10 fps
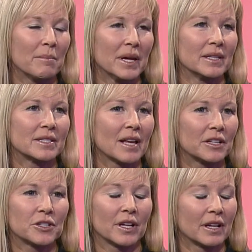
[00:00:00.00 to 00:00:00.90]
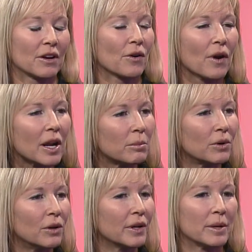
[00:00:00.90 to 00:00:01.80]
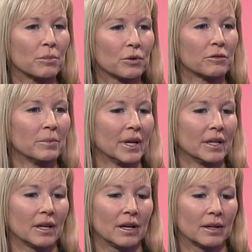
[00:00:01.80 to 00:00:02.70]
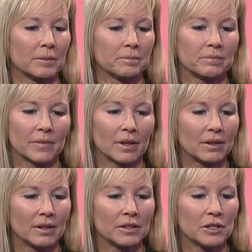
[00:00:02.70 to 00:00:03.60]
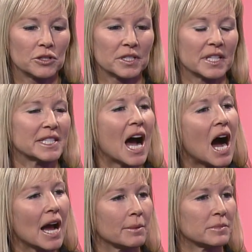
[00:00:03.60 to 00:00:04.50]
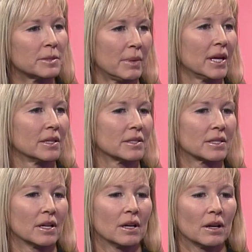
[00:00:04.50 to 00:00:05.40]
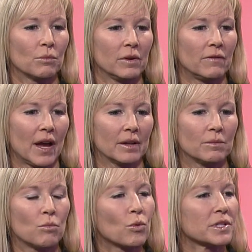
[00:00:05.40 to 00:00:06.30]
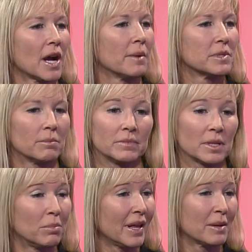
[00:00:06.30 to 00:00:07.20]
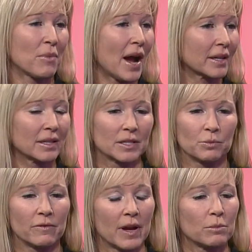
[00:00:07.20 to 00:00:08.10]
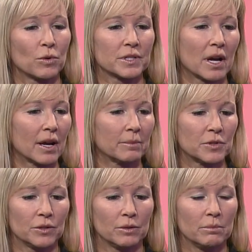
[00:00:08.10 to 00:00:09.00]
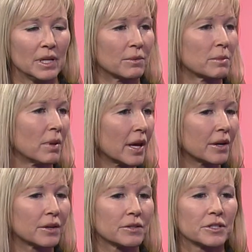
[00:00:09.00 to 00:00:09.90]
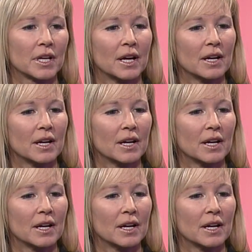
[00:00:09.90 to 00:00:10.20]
been such an incredible improvement. Just the time spent. We've had more time to plan practice. We've had more time to meet with players,